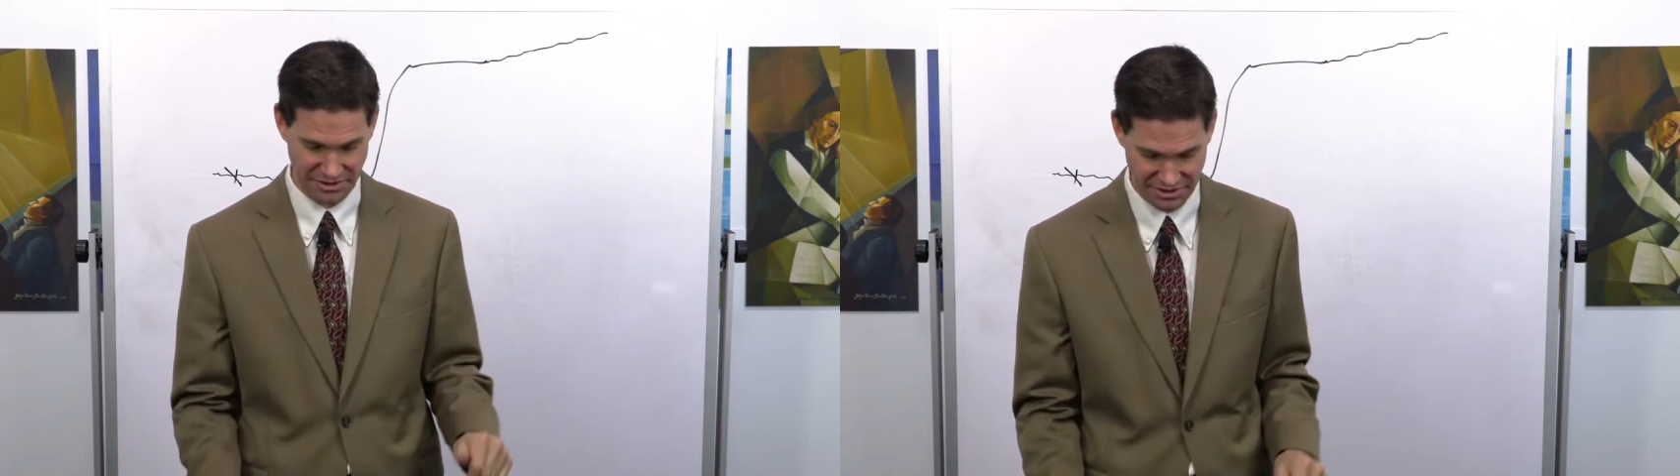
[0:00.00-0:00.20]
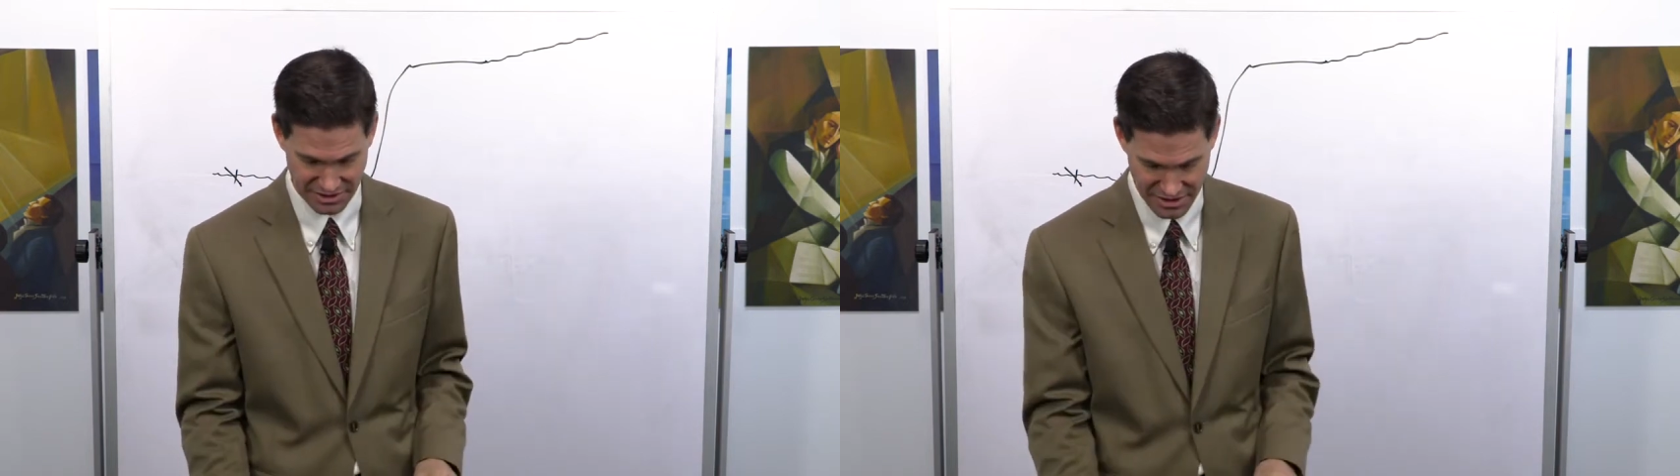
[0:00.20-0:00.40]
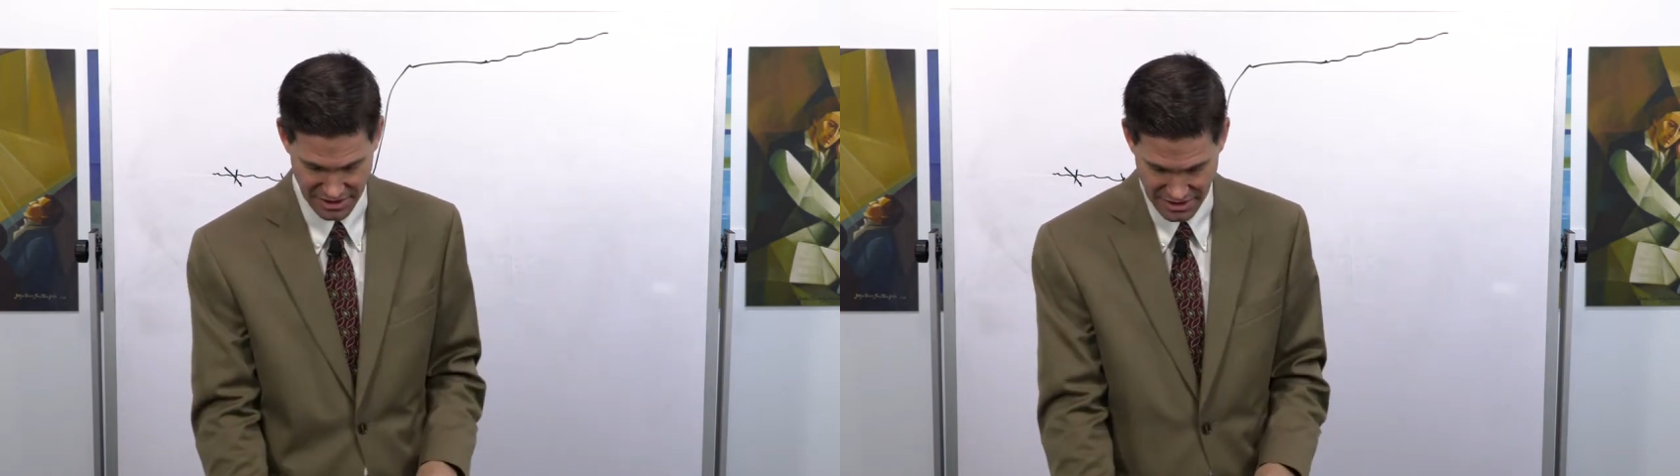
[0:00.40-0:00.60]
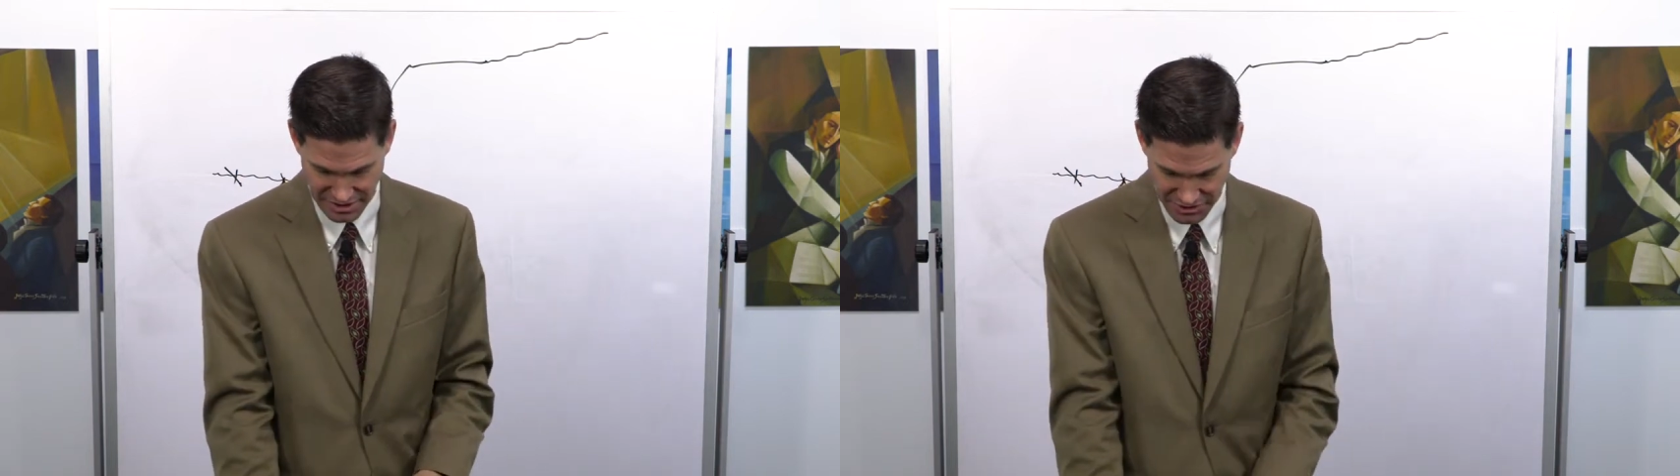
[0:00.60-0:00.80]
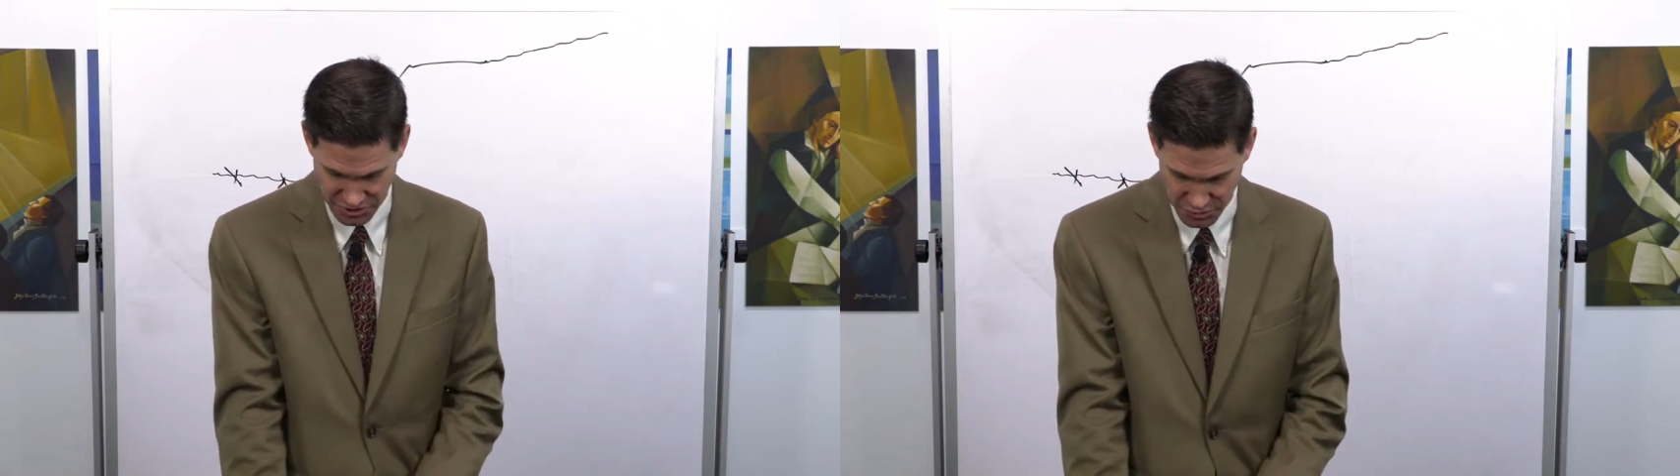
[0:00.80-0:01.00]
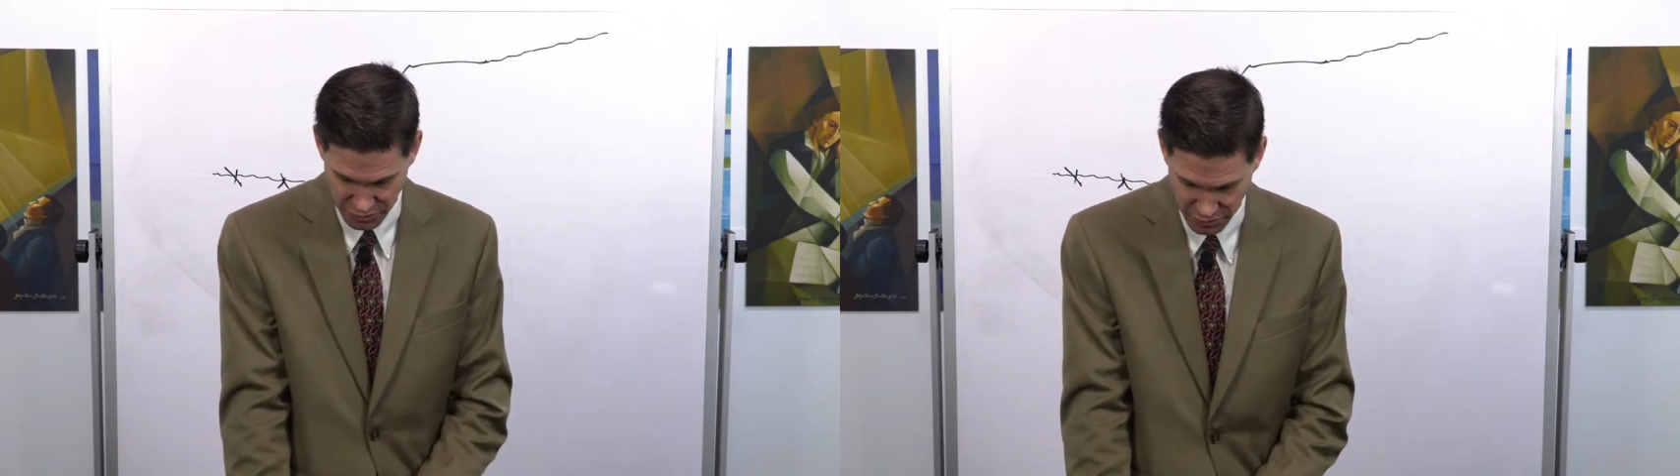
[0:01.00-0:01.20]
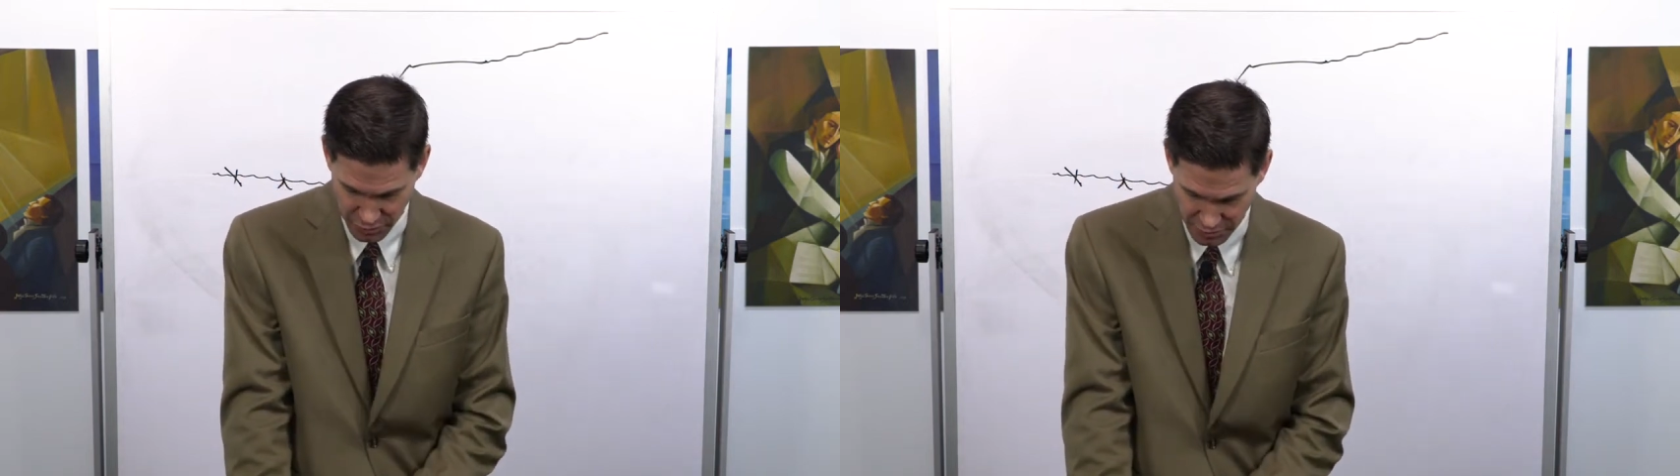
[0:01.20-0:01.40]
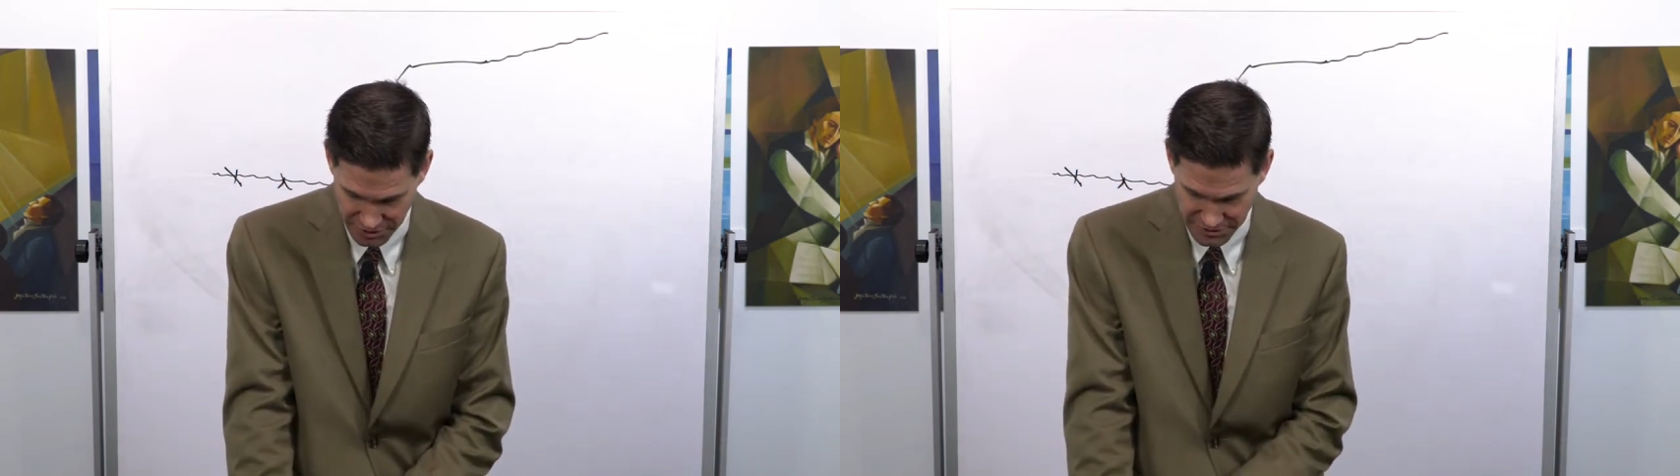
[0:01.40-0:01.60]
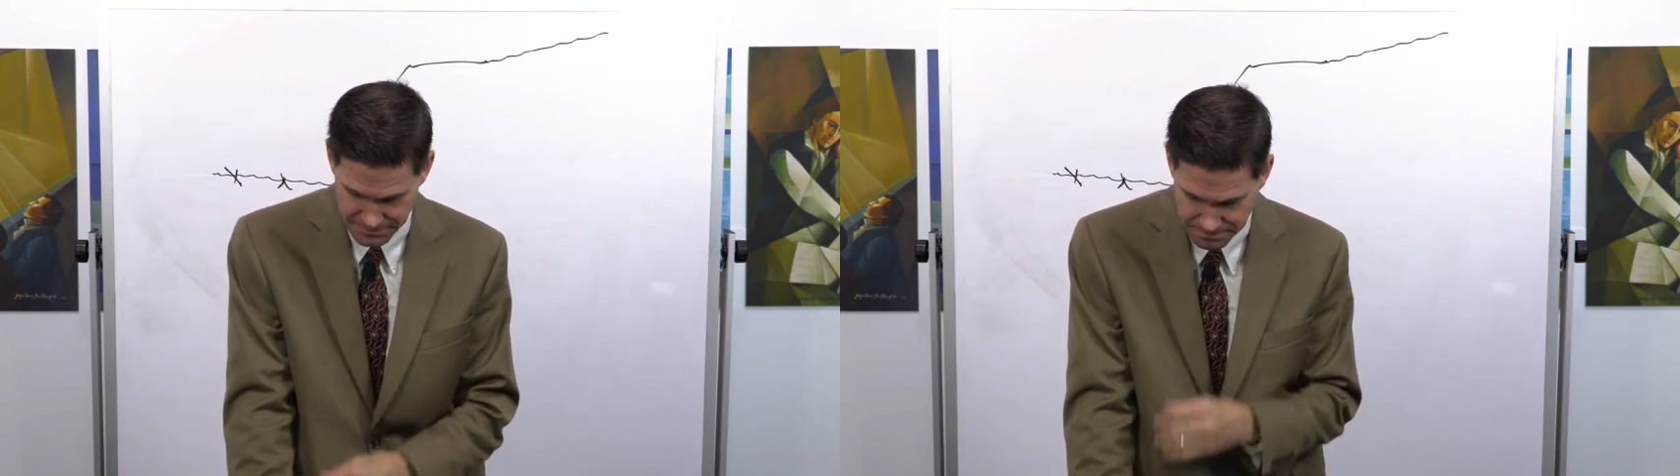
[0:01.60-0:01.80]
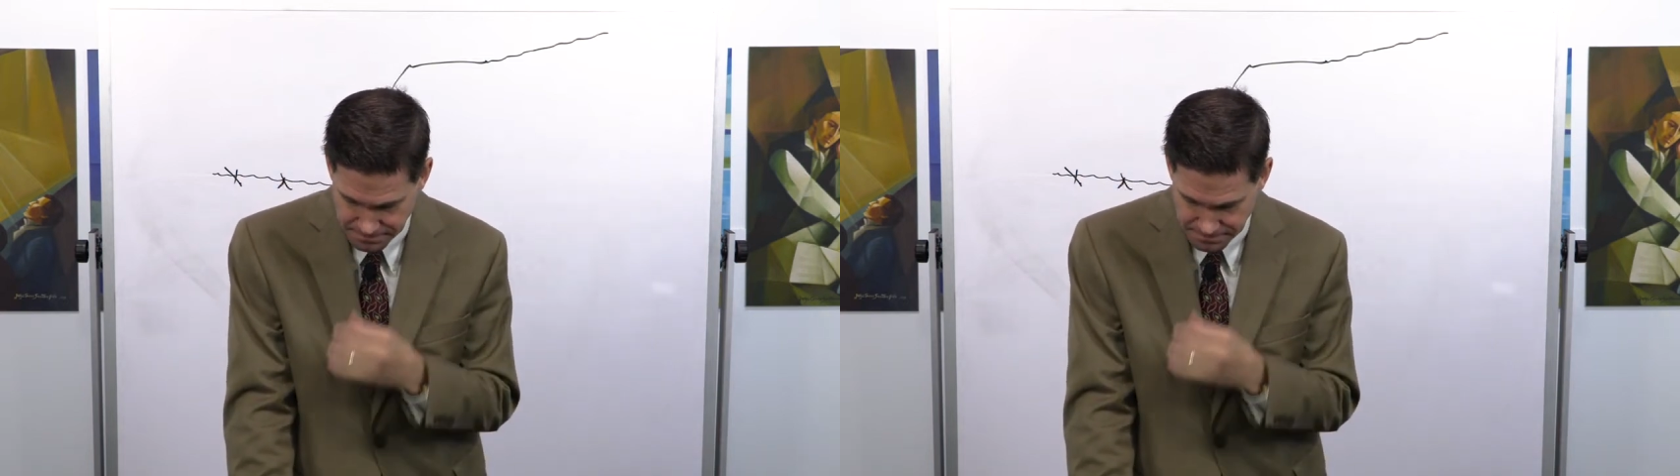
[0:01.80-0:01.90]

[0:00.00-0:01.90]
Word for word: us as you move forward.